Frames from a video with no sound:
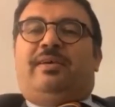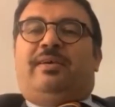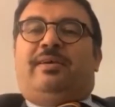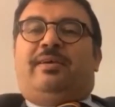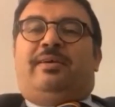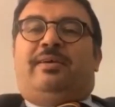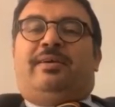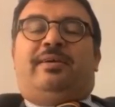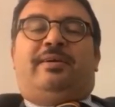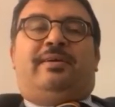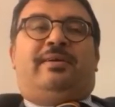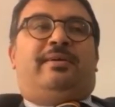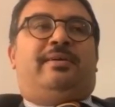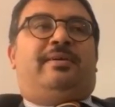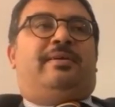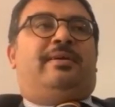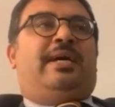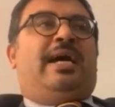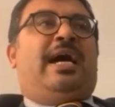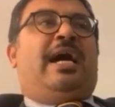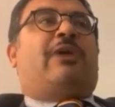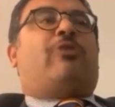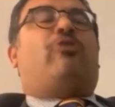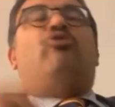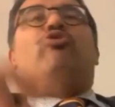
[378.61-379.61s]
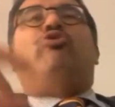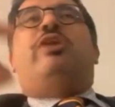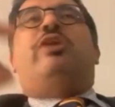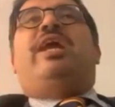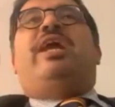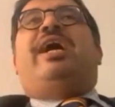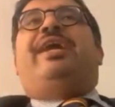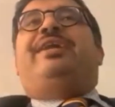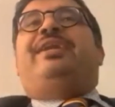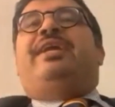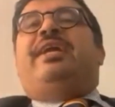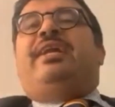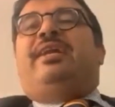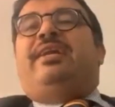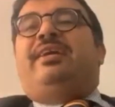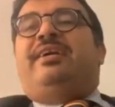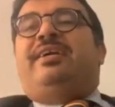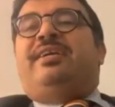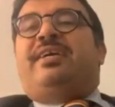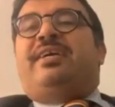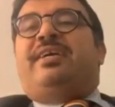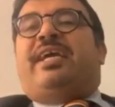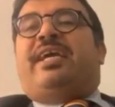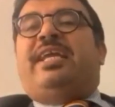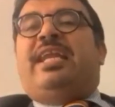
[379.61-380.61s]
I say that the coup
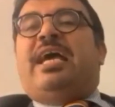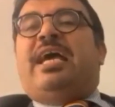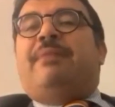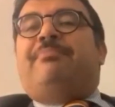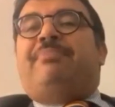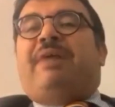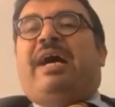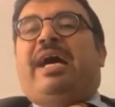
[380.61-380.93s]
against